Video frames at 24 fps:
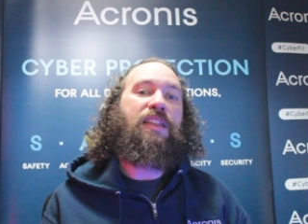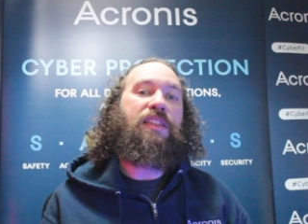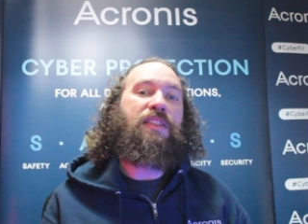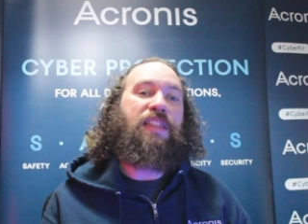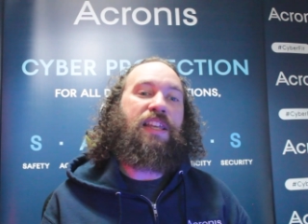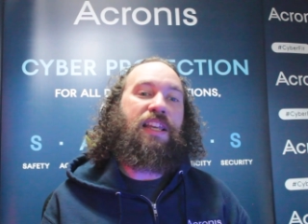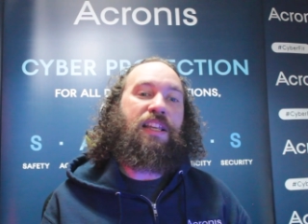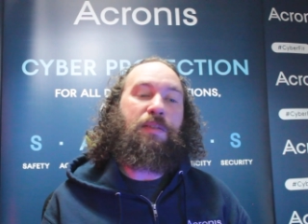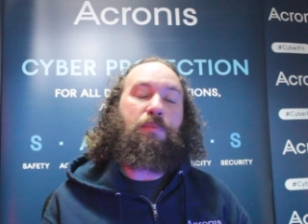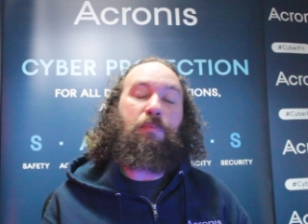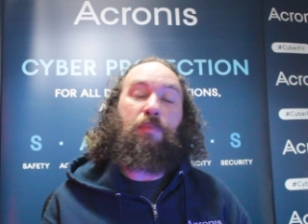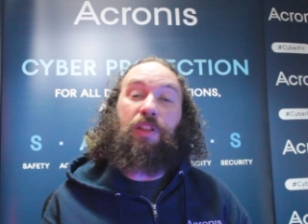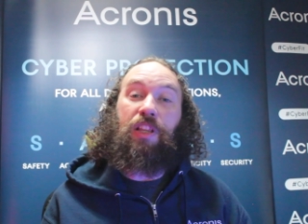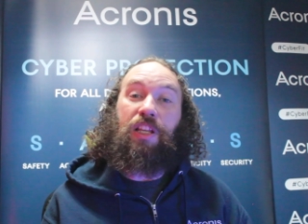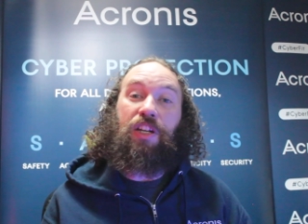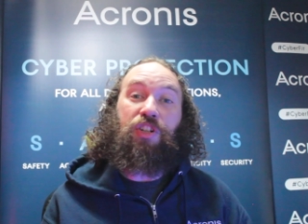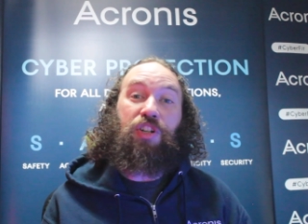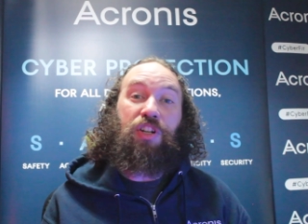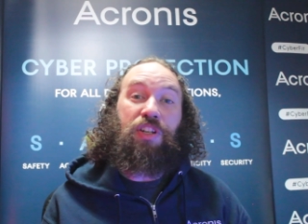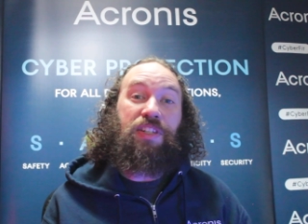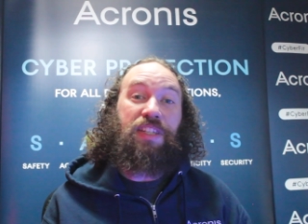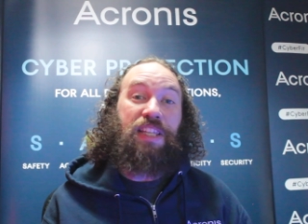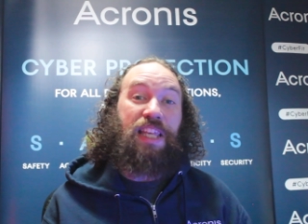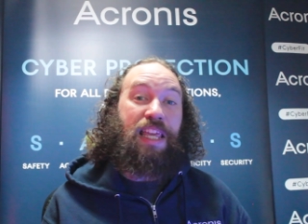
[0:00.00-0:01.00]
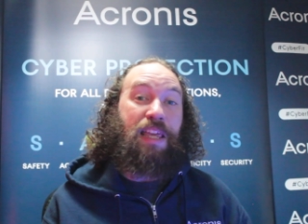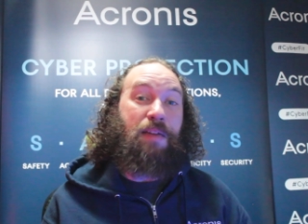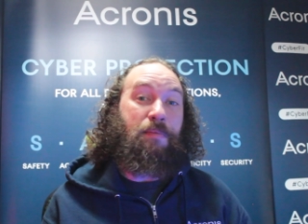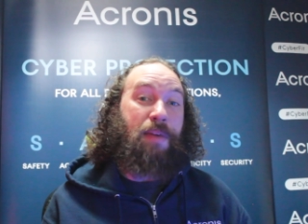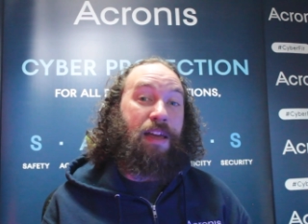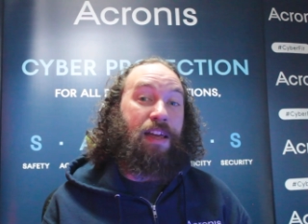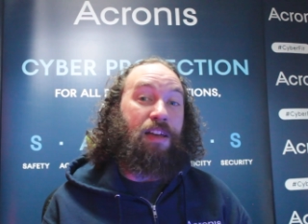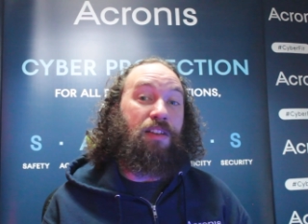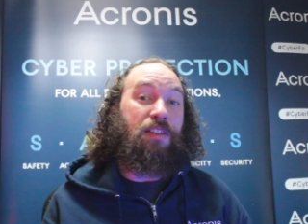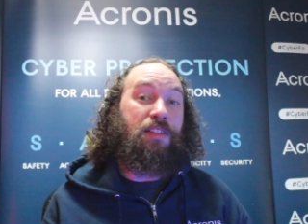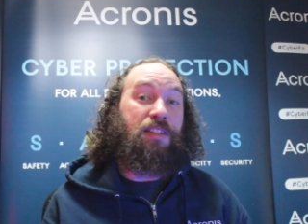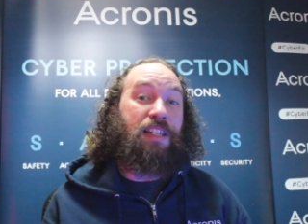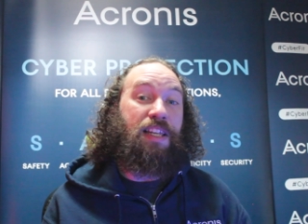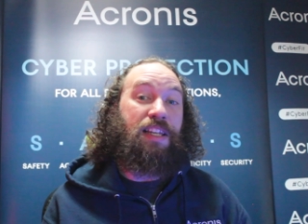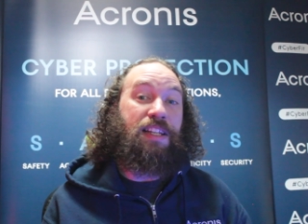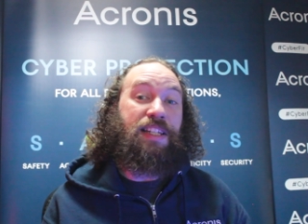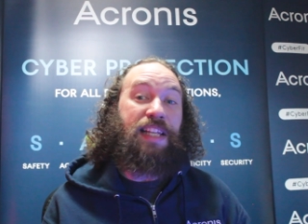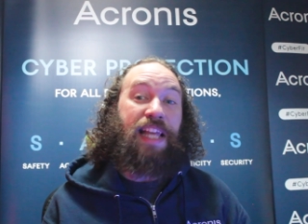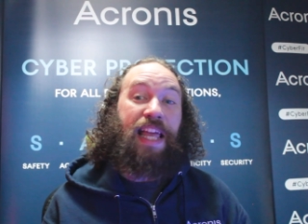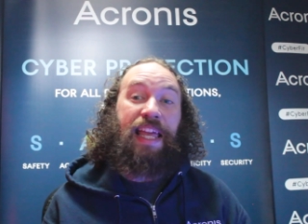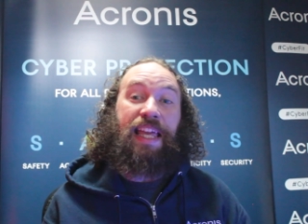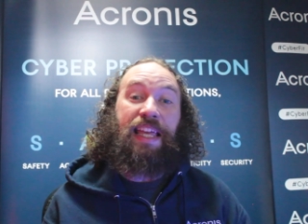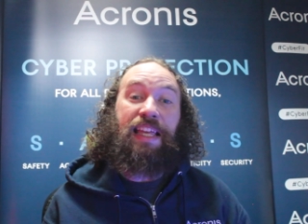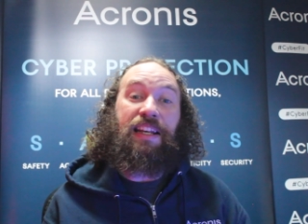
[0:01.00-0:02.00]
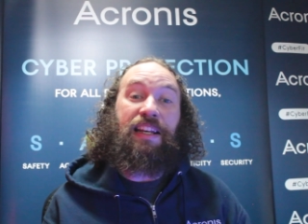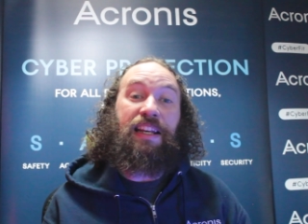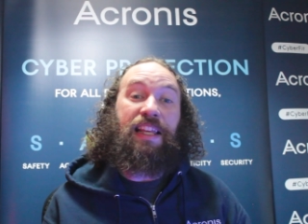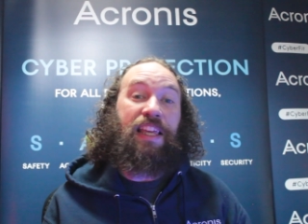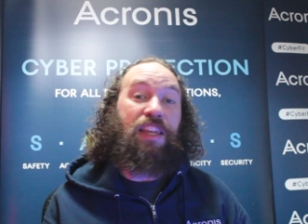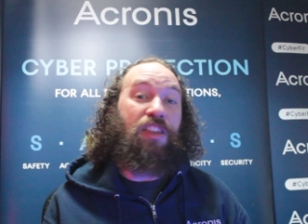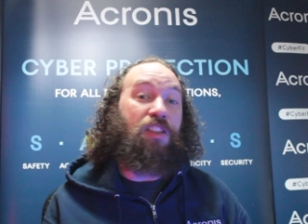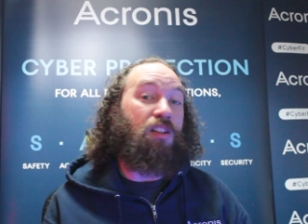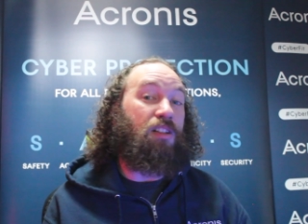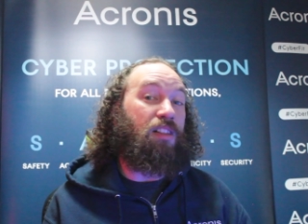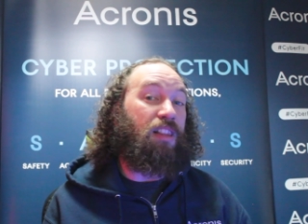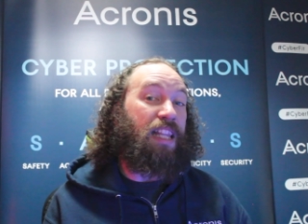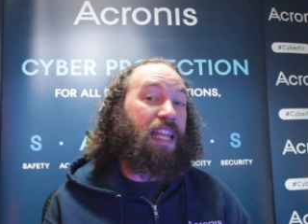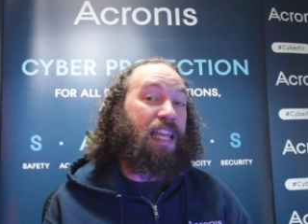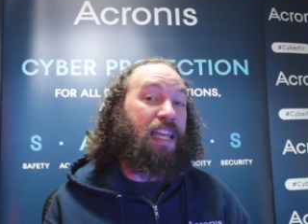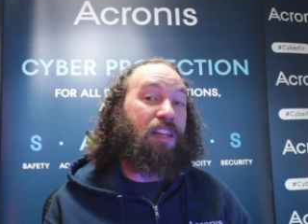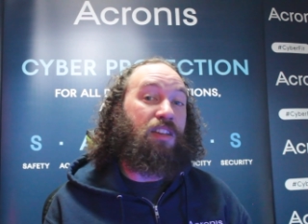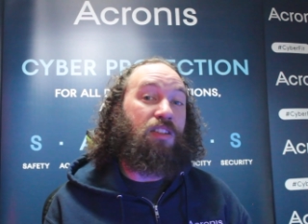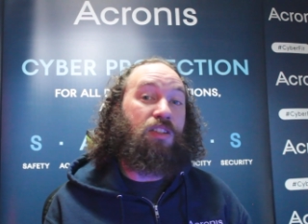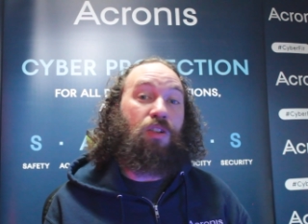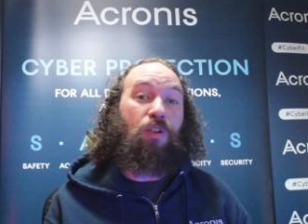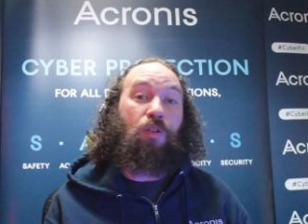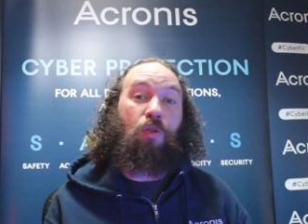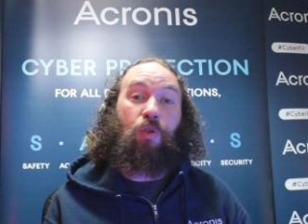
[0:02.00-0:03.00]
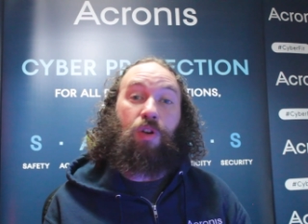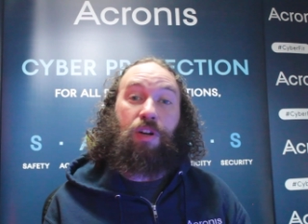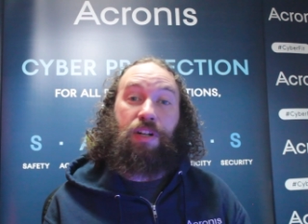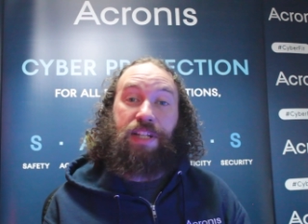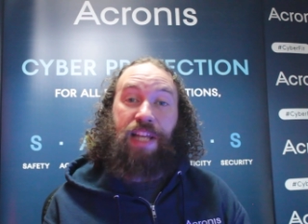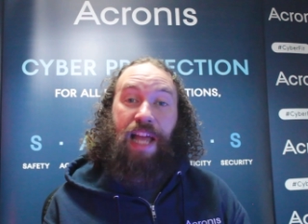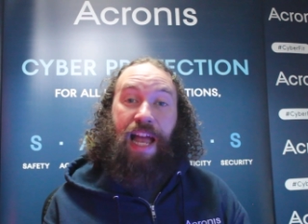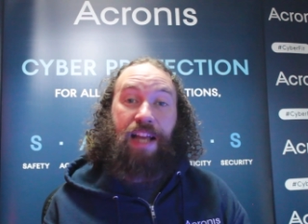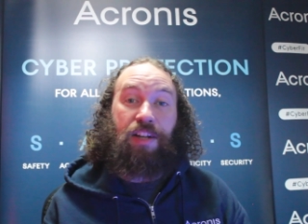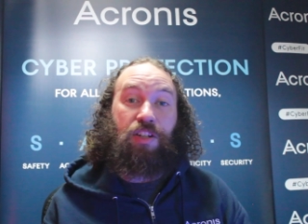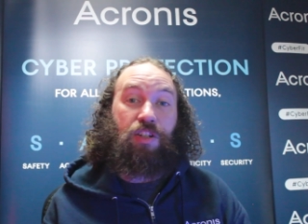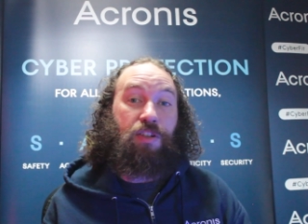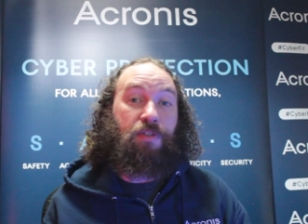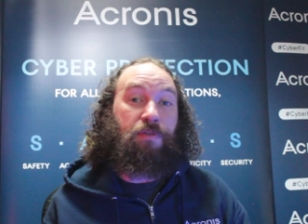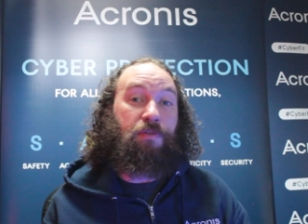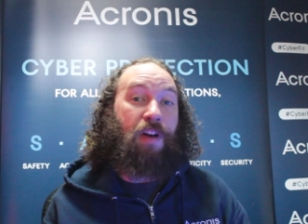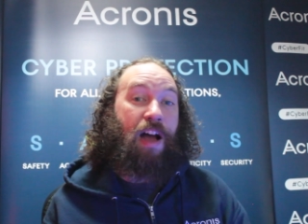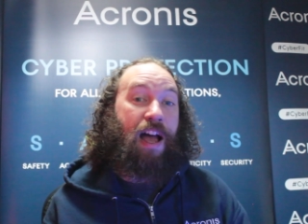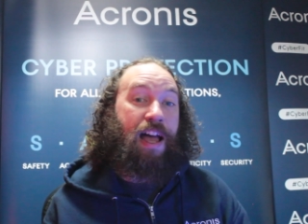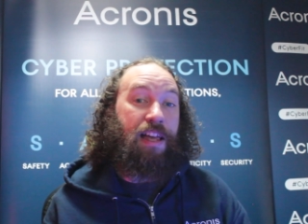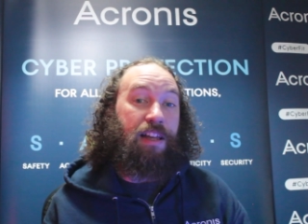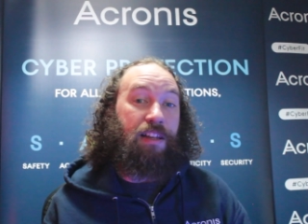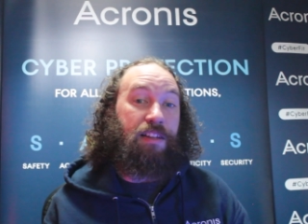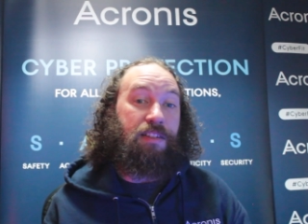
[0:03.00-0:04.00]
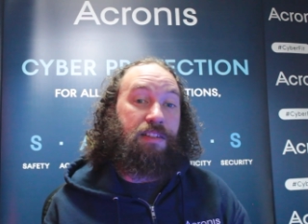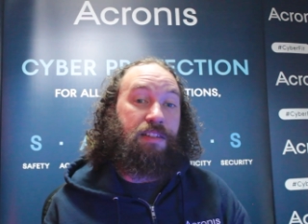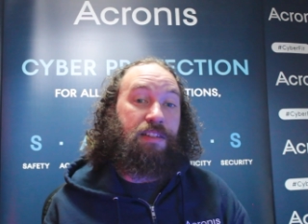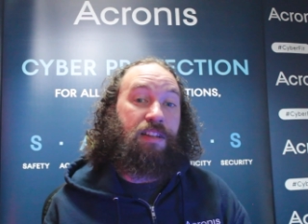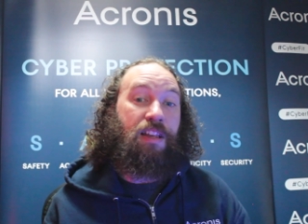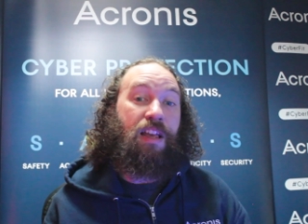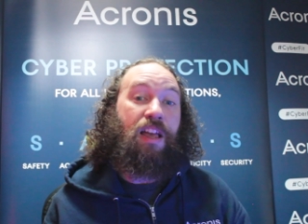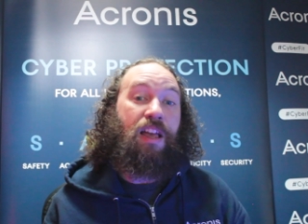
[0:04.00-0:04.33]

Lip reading: These malicious emails contain either links or attached files.